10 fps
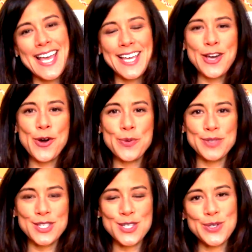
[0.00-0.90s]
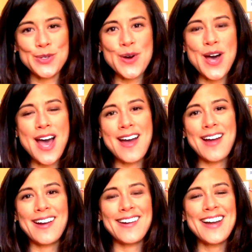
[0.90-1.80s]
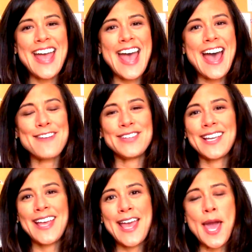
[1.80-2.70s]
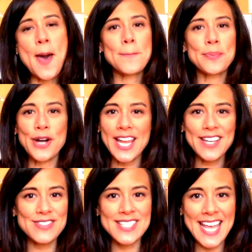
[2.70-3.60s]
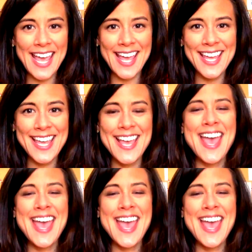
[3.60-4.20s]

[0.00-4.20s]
I hope you are having a brave day,